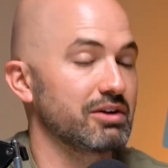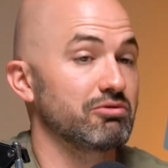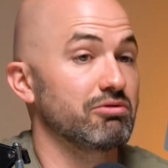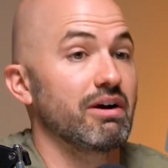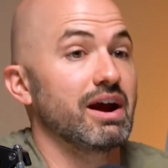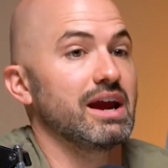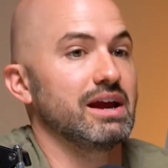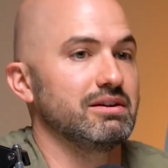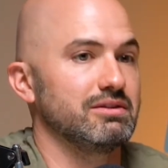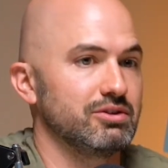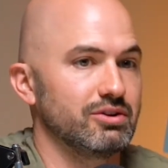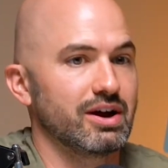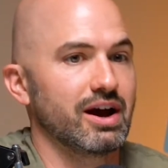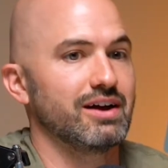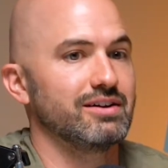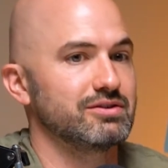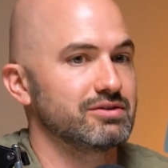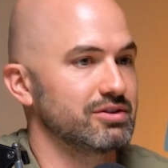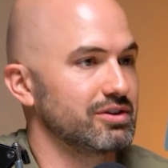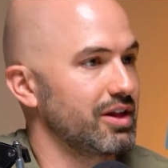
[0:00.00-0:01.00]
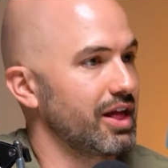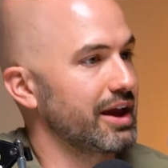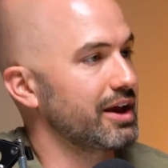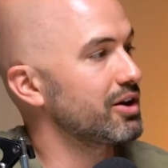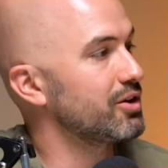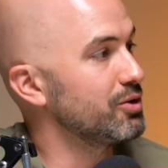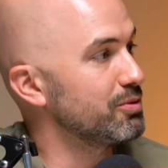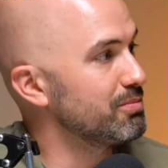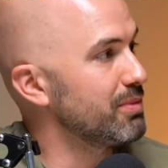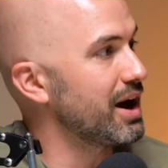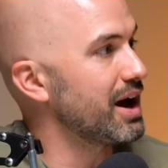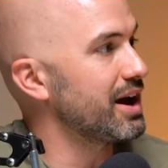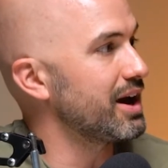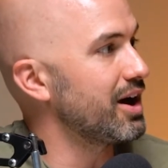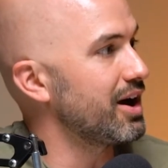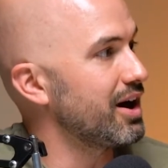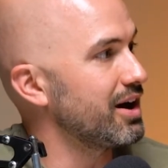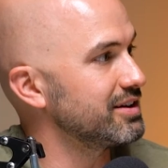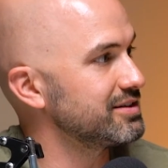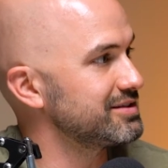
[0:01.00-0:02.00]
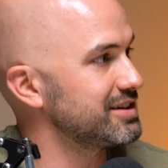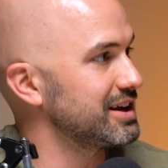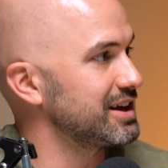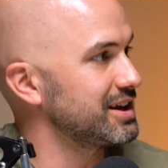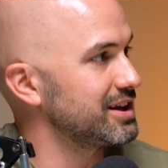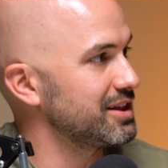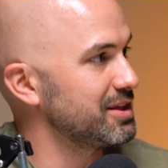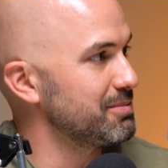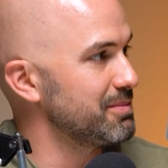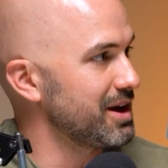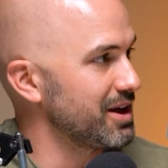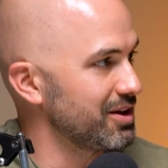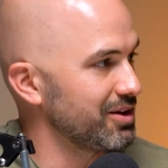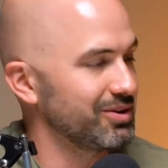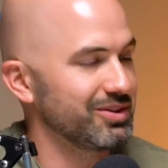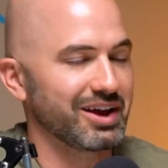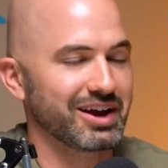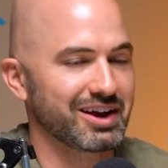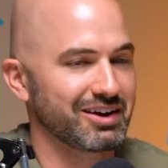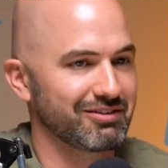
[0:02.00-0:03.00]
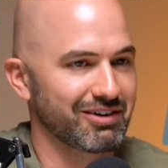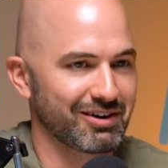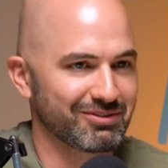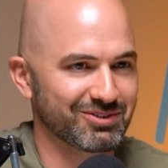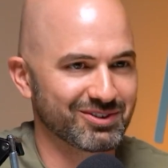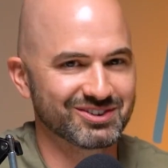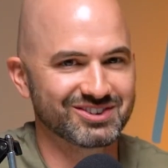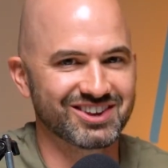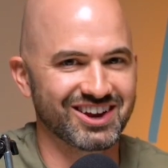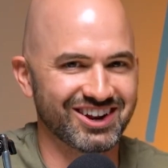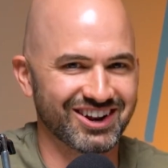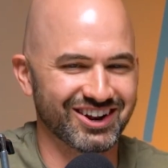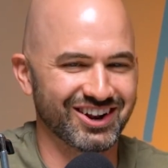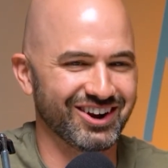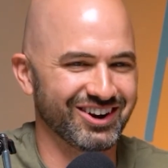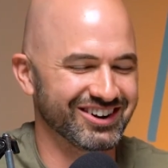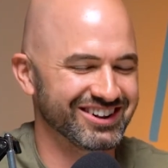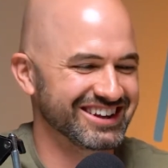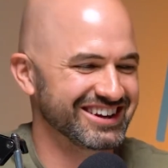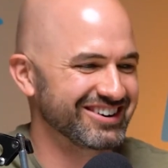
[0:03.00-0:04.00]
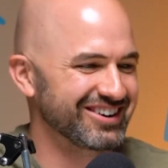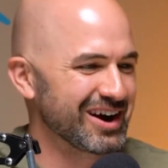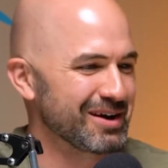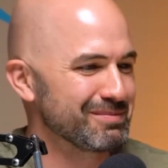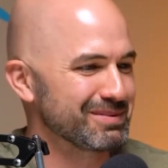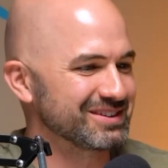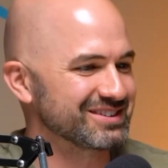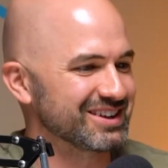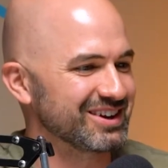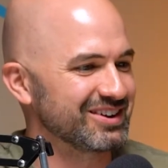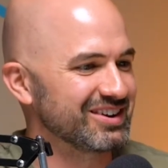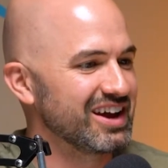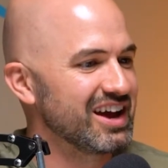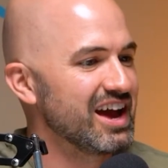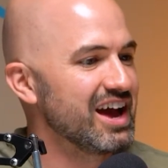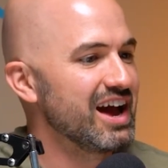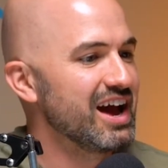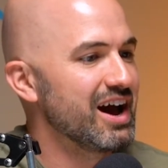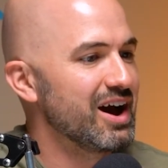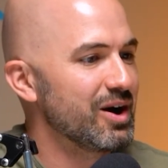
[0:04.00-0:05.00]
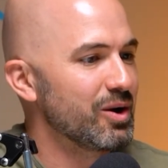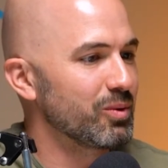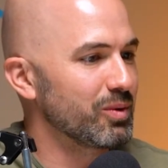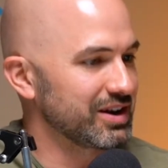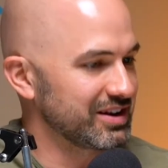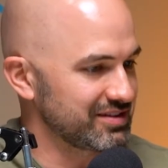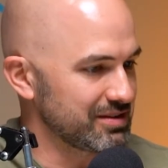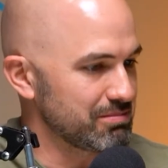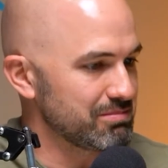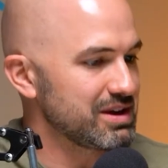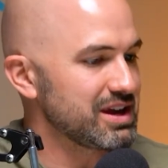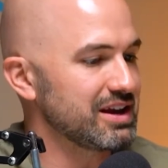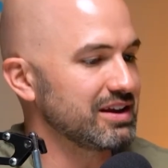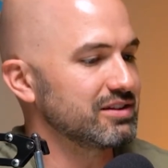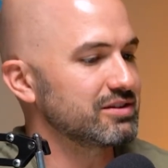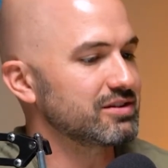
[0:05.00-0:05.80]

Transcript: Great. You guys are like kumbaya singing in the meadow, like I referenced on an earlier episode. What does it mean?